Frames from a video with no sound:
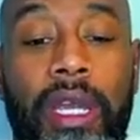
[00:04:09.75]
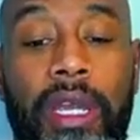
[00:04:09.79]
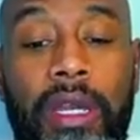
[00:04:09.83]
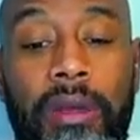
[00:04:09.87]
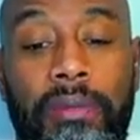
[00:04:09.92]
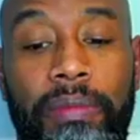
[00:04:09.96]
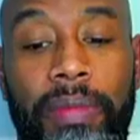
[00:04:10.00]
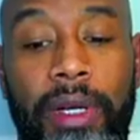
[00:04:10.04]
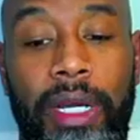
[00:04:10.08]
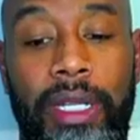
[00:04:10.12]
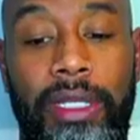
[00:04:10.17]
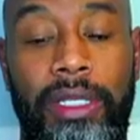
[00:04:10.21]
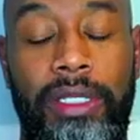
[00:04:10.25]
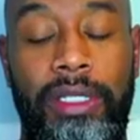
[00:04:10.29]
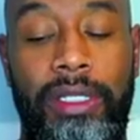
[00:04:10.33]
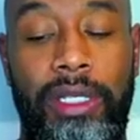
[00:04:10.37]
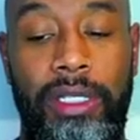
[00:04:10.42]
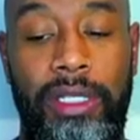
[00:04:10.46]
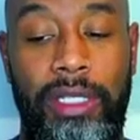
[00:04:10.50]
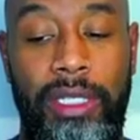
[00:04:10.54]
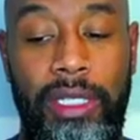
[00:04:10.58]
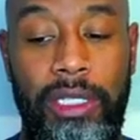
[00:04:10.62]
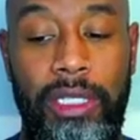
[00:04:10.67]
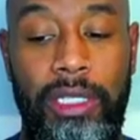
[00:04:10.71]
but to
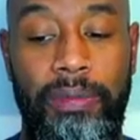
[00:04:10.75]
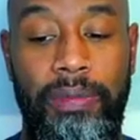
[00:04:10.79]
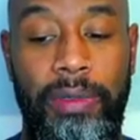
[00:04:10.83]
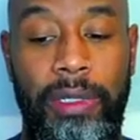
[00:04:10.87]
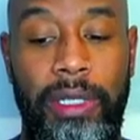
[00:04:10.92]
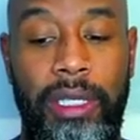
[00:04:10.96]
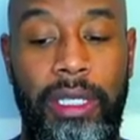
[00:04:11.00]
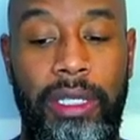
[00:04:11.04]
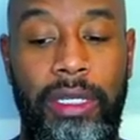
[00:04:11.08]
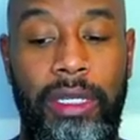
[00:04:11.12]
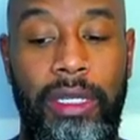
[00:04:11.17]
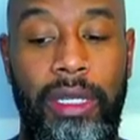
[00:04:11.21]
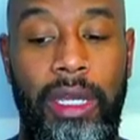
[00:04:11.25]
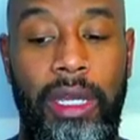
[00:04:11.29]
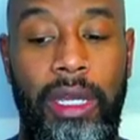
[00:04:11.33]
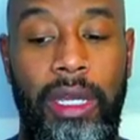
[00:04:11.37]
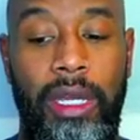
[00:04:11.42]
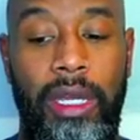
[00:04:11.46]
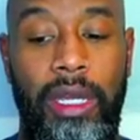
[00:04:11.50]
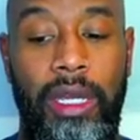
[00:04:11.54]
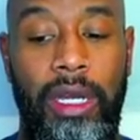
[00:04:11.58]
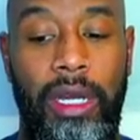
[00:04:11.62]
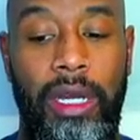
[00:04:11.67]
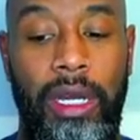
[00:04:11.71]
discipline
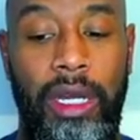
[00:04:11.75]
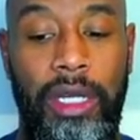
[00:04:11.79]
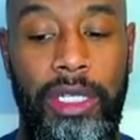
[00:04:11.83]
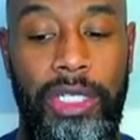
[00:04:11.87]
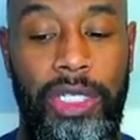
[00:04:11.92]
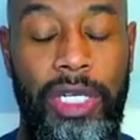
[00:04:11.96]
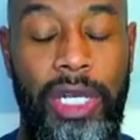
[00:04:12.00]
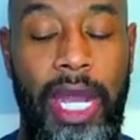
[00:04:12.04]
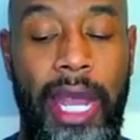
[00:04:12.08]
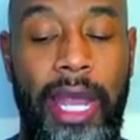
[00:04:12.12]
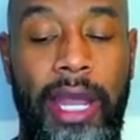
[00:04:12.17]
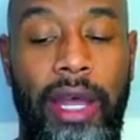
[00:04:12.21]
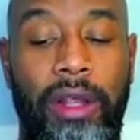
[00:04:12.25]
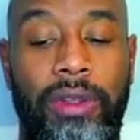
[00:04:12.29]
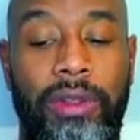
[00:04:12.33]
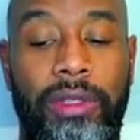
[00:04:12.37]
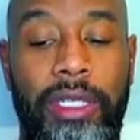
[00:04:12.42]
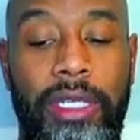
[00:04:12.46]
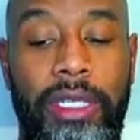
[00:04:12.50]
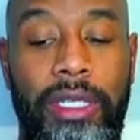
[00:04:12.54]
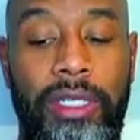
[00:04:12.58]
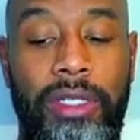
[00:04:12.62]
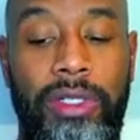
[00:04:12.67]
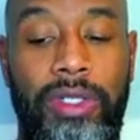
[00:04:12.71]
a child
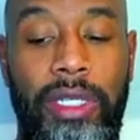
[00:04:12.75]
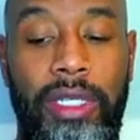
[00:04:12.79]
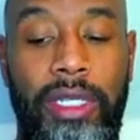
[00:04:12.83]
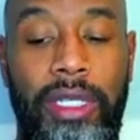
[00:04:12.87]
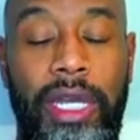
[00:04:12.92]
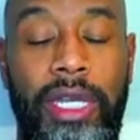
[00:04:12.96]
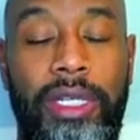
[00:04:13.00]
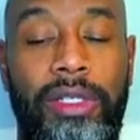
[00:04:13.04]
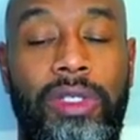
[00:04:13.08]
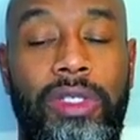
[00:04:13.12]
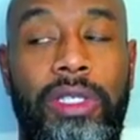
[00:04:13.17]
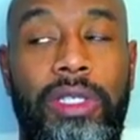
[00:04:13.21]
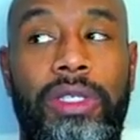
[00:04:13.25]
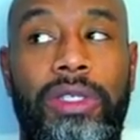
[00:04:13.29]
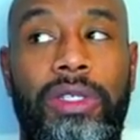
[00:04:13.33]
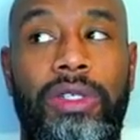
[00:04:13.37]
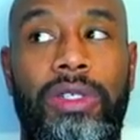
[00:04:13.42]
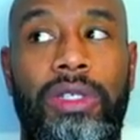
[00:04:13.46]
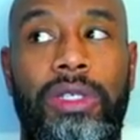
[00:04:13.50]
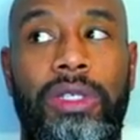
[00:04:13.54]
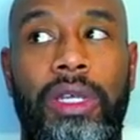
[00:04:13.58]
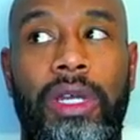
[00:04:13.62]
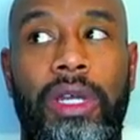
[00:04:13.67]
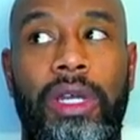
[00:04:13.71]
is, in
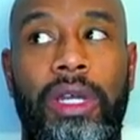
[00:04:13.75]
essence,